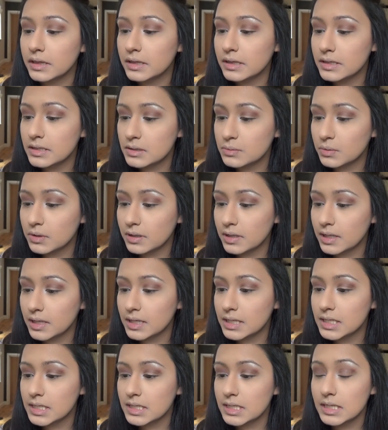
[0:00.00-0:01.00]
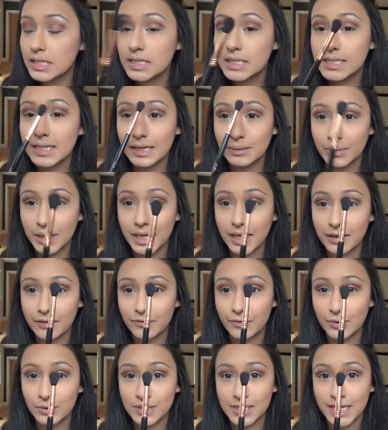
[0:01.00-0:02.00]
This one is the Sigma
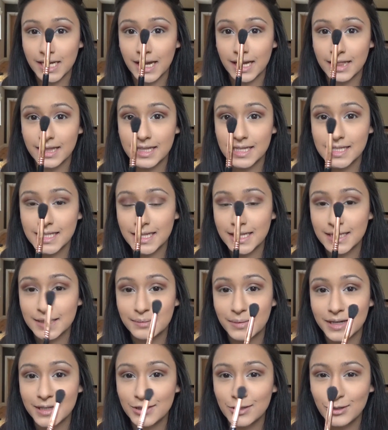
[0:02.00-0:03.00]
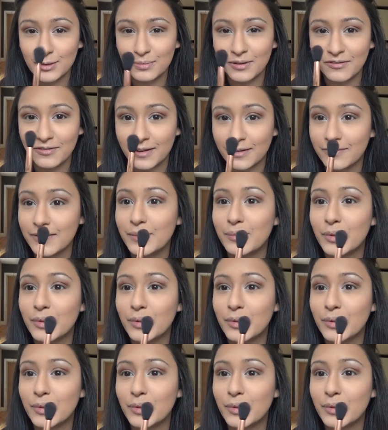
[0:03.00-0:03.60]
E40, and this is my super fluffy